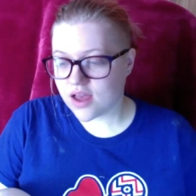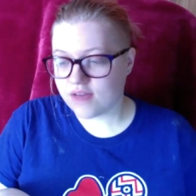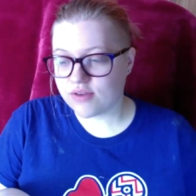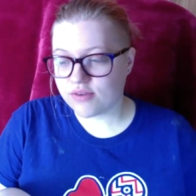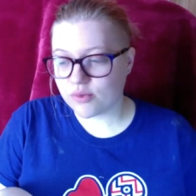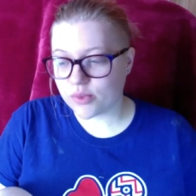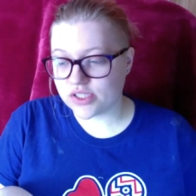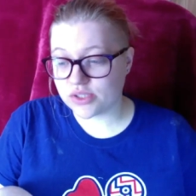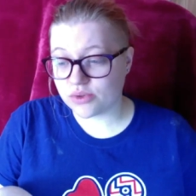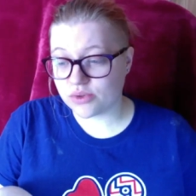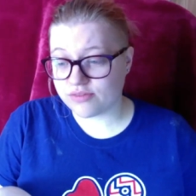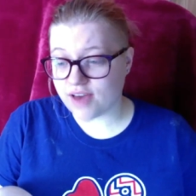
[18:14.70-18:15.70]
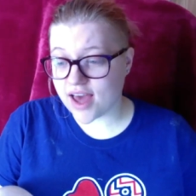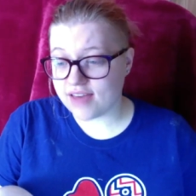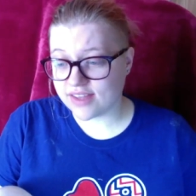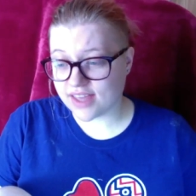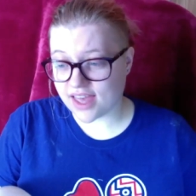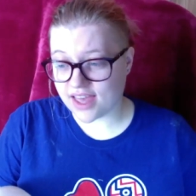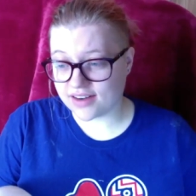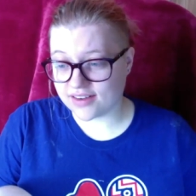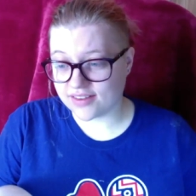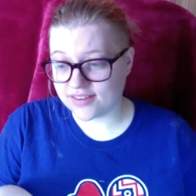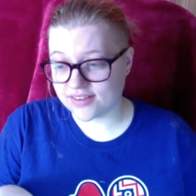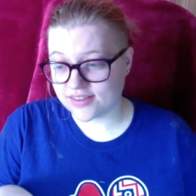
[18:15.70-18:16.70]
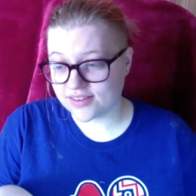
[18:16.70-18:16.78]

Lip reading: Have you ever wished you were 5 again?